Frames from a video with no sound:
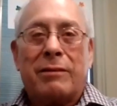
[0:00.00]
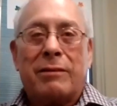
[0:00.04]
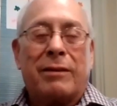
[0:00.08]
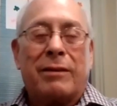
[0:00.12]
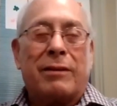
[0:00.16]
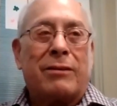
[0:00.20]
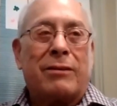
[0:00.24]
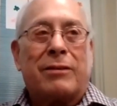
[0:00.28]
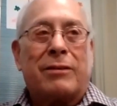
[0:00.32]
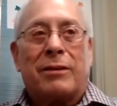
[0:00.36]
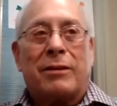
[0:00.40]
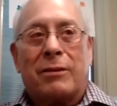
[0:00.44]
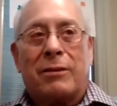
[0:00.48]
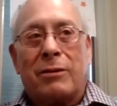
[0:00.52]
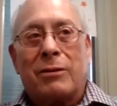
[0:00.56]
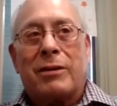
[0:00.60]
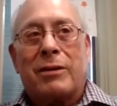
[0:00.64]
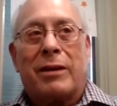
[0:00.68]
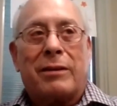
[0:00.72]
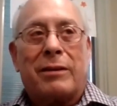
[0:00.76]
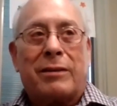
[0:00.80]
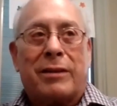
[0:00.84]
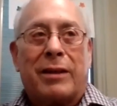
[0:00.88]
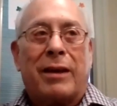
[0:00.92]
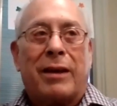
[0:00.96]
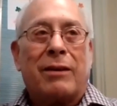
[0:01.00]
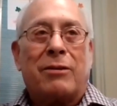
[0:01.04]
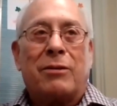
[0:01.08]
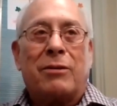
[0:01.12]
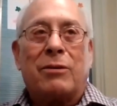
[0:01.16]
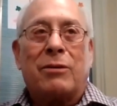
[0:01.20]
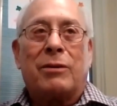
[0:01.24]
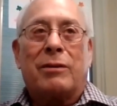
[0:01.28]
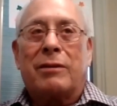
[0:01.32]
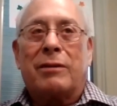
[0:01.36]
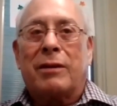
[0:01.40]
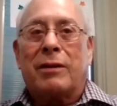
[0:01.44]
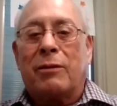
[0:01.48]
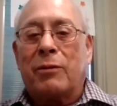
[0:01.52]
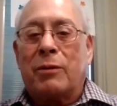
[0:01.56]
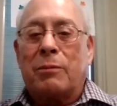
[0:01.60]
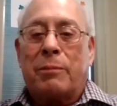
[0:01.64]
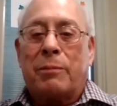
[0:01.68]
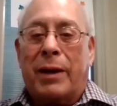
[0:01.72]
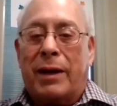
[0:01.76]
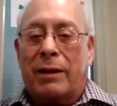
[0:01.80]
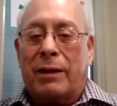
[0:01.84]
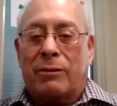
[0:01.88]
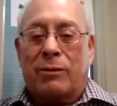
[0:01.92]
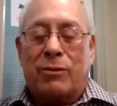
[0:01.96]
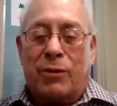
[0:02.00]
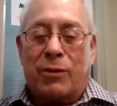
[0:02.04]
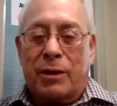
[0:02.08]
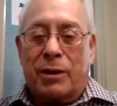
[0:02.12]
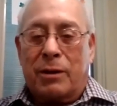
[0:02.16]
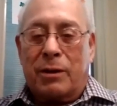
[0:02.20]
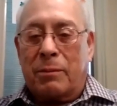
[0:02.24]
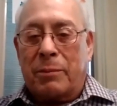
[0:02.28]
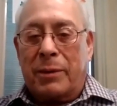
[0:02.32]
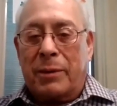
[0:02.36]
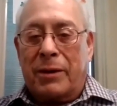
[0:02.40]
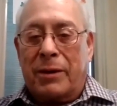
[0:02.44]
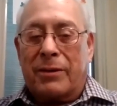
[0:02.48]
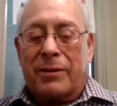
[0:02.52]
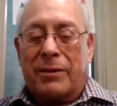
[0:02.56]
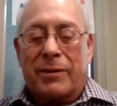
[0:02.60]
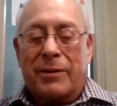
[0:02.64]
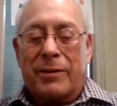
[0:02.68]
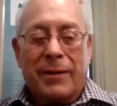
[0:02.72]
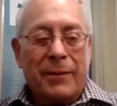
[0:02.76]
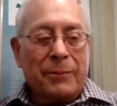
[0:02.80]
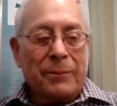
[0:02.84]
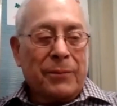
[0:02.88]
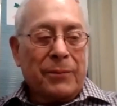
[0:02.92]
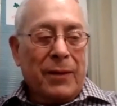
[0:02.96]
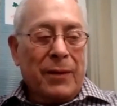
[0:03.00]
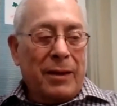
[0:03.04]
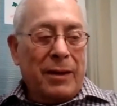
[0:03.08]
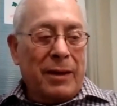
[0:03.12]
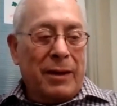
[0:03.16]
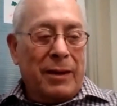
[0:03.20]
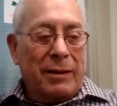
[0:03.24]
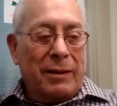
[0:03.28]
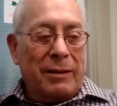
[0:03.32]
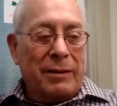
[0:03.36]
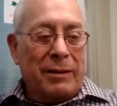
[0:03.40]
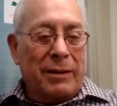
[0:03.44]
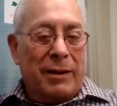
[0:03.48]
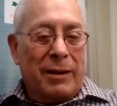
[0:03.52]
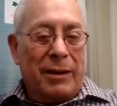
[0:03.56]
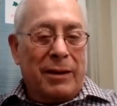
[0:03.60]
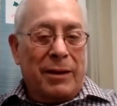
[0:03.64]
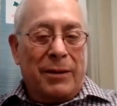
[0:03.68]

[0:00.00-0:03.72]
and it said, "Okay, thank you," and they went back to drinking beer. And